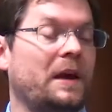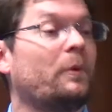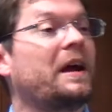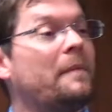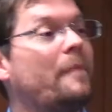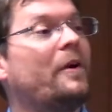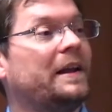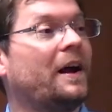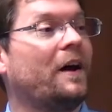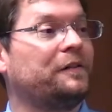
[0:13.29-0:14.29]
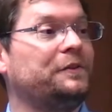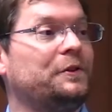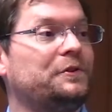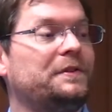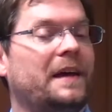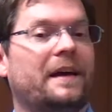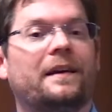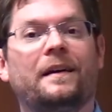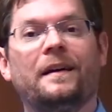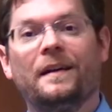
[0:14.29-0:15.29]
We're commemorating Constitution Day.
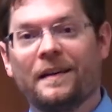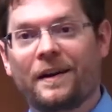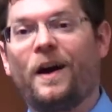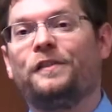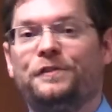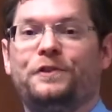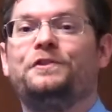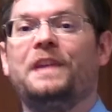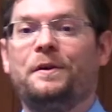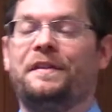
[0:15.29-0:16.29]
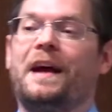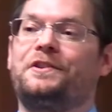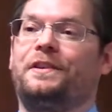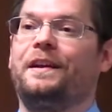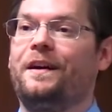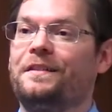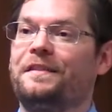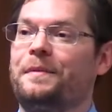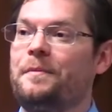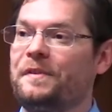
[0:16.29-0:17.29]
Constitution Day was actually on
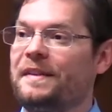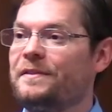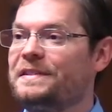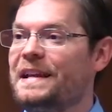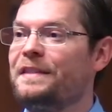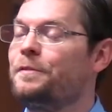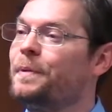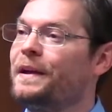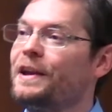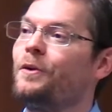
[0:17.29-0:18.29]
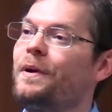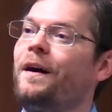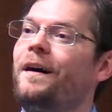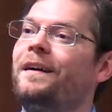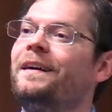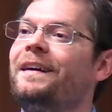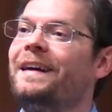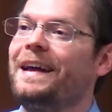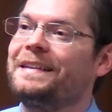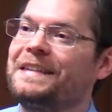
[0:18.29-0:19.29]
September 17th, but here we are
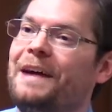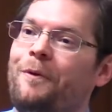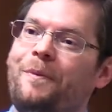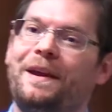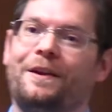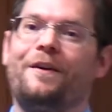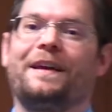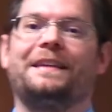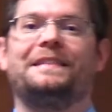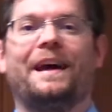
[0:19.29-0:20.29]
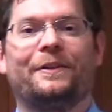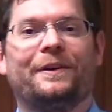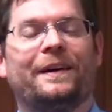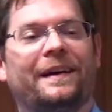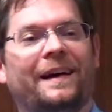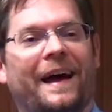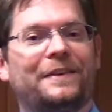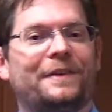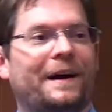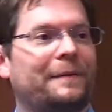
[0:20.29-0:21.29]
at a time when we can all get together
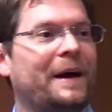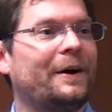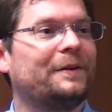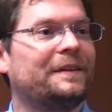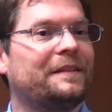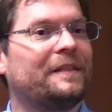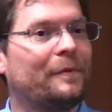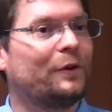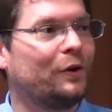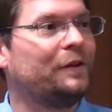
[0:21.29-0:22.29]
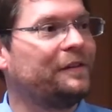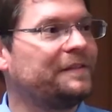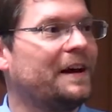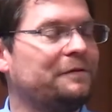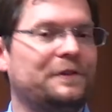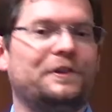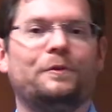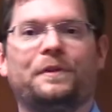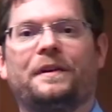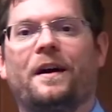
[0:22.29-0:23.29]
and talk about some of the good stuff to do
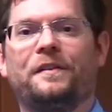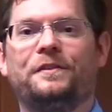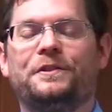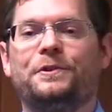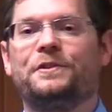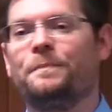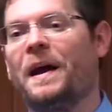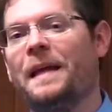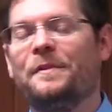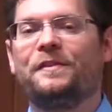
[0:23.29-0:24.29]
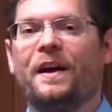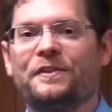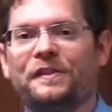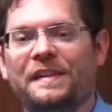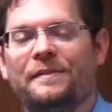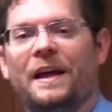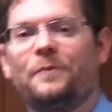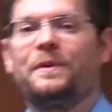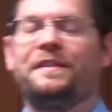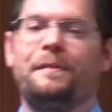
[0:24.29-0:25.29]
with the Constitution. My name is Dr. Stephen
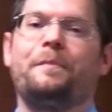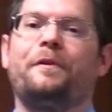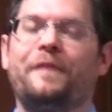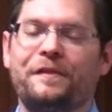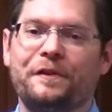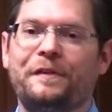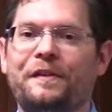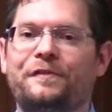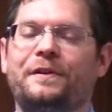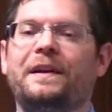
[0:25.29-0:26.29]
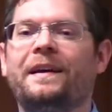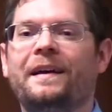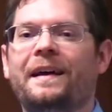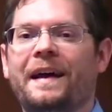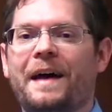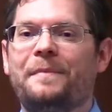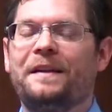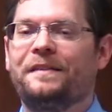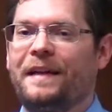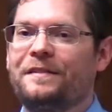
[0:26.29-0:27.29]
Edwards. I'm the professor of history at
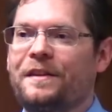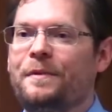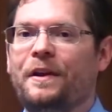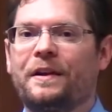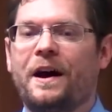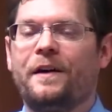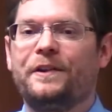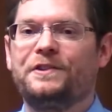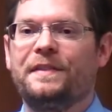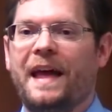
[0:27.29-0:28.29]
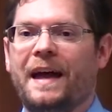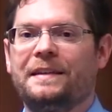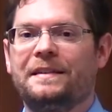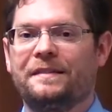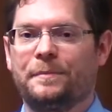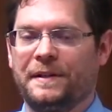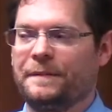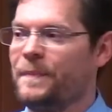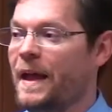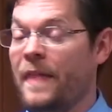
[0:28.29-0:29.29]
Mesa-Lands Community College and the head
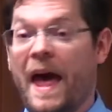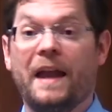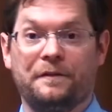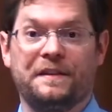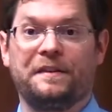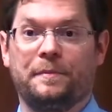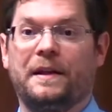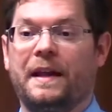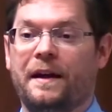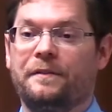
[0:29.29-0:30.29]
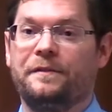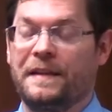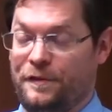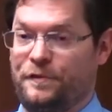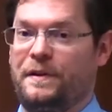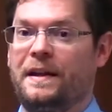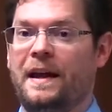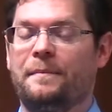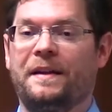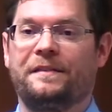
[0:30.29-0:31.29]
of discipline of history
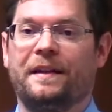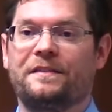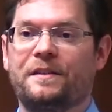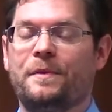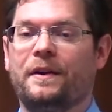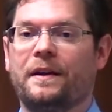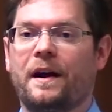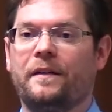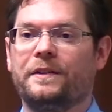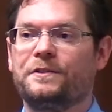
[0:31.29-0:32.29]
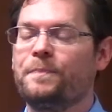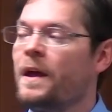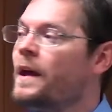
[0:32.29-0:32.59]
at Mesa-Lands Community College.